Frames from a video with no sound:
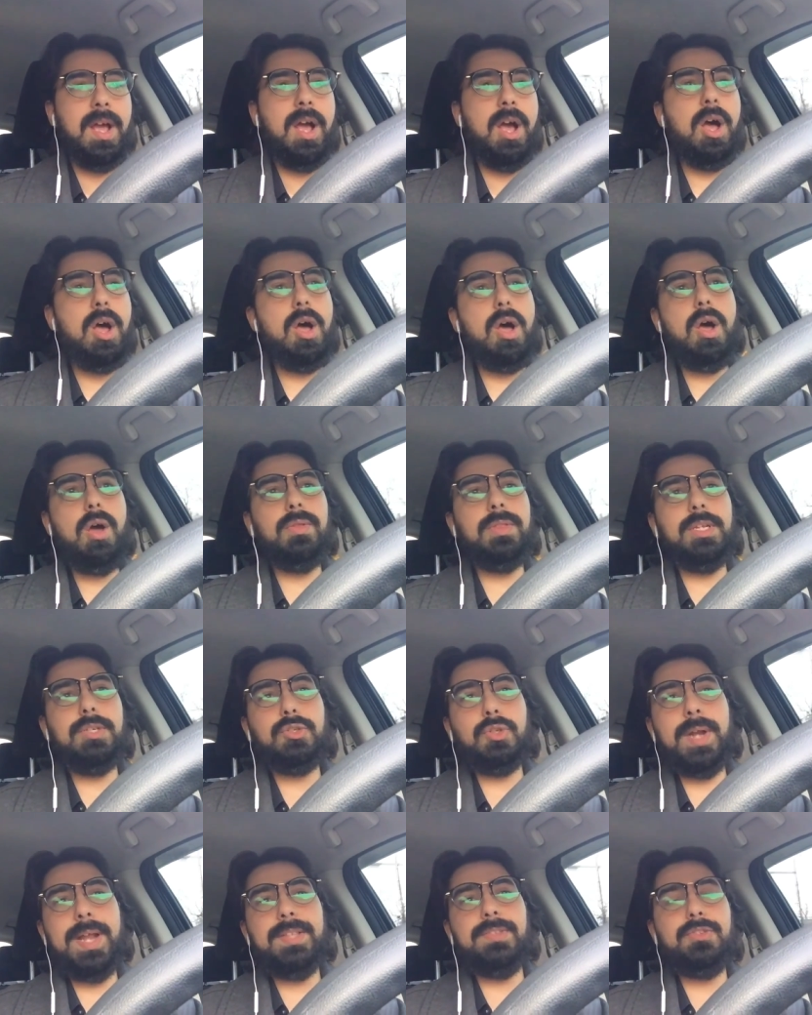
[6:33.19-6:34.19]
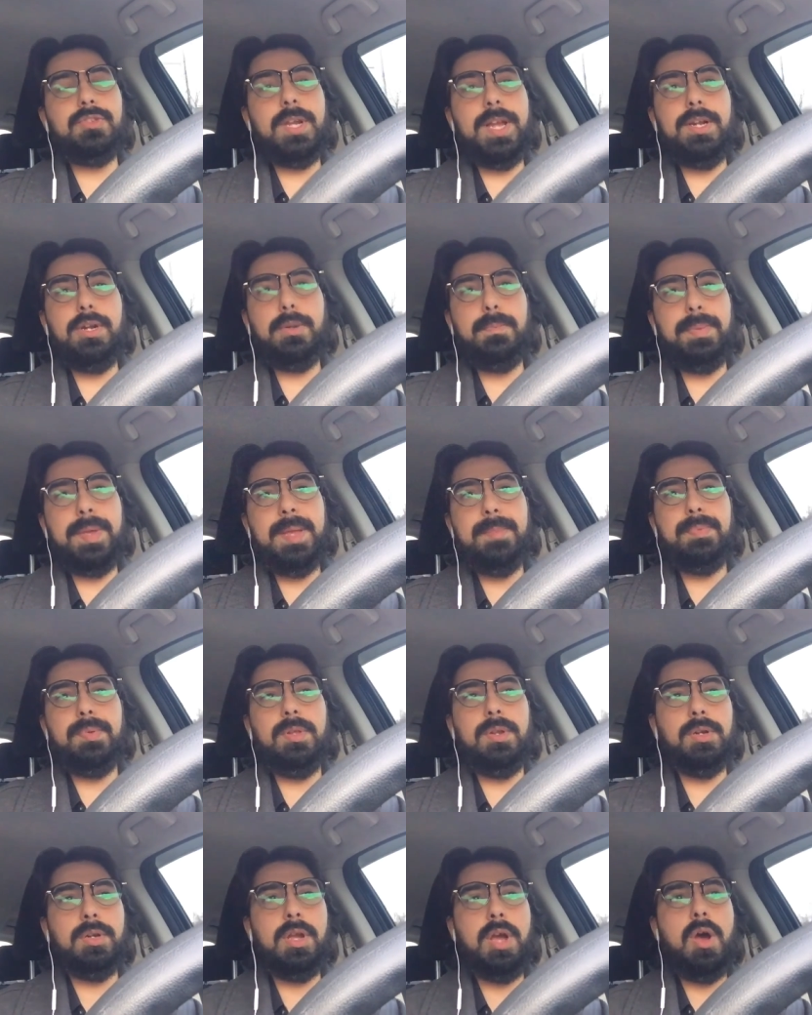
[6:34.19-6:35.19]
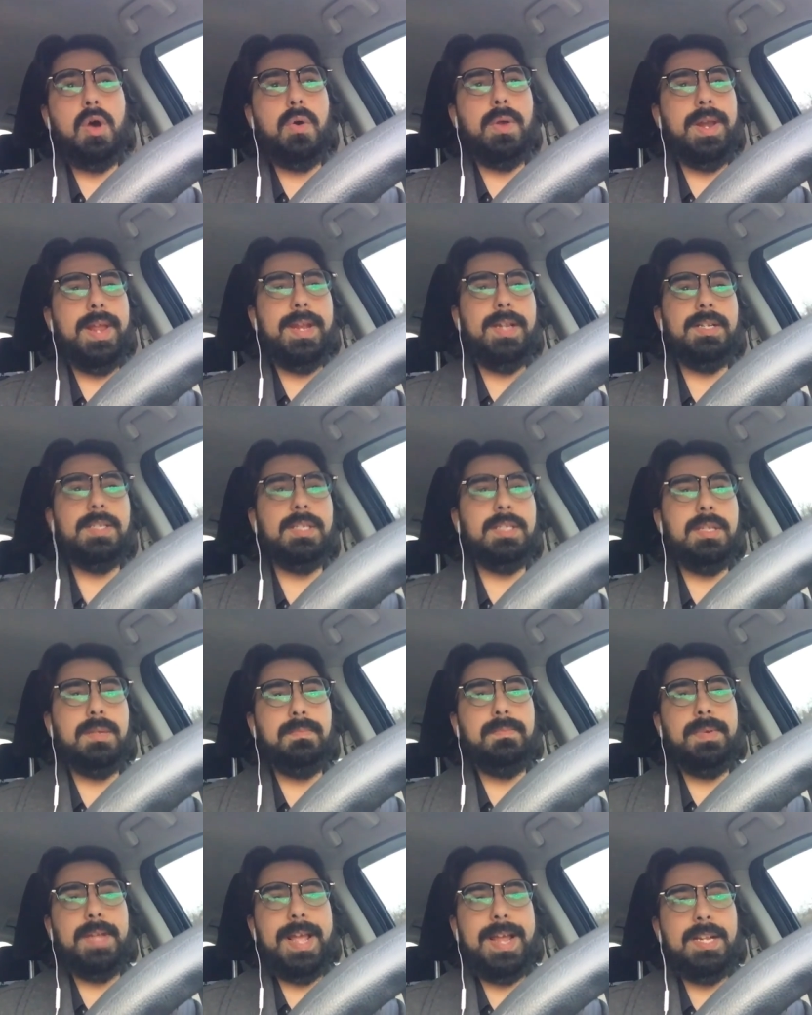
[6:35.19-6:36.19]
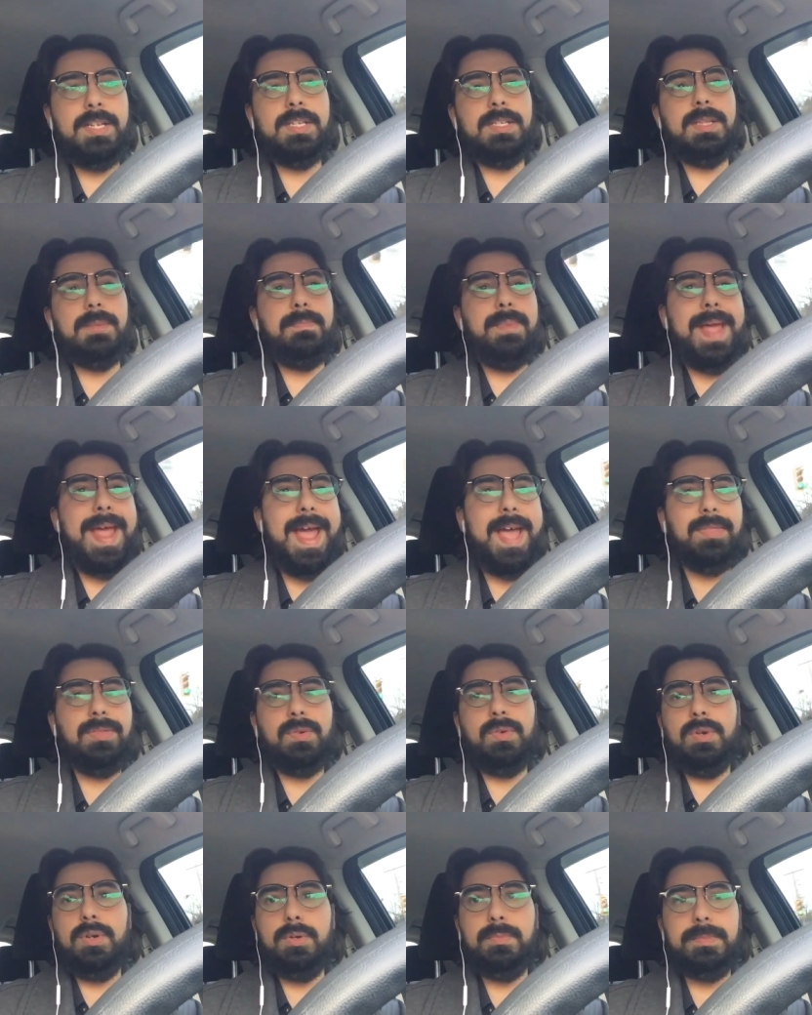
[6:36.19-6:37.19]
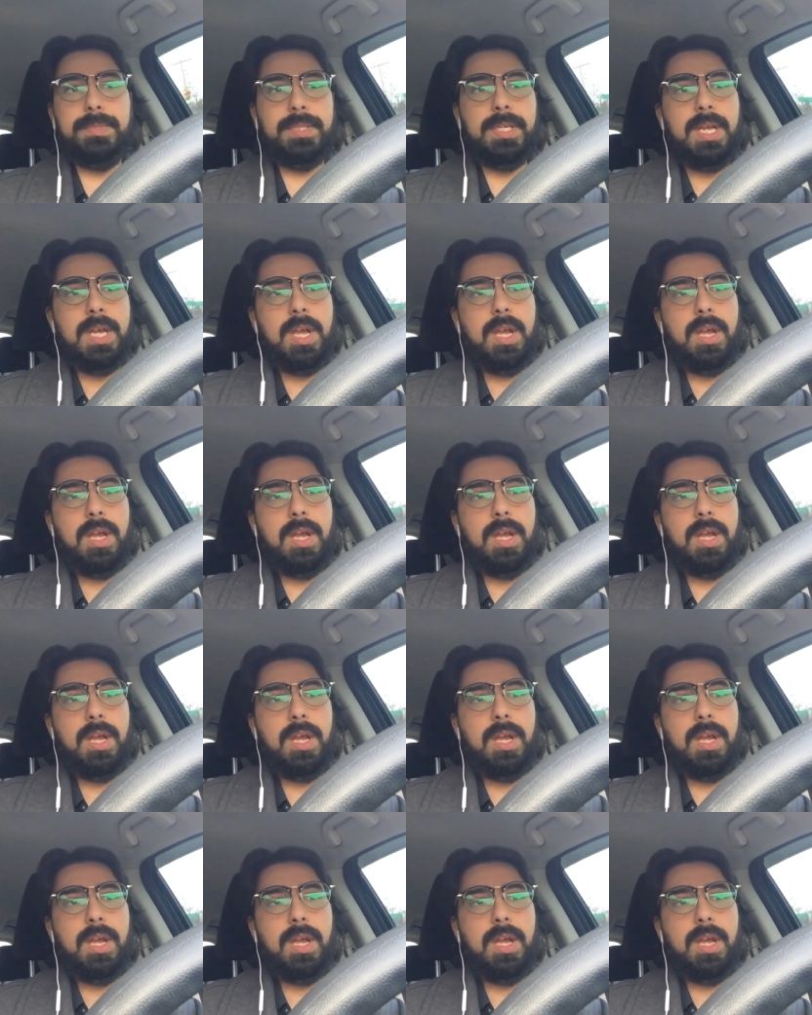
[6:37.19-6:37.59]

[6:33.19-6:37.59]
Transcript: oh the transgender people are going into the into the bathrooms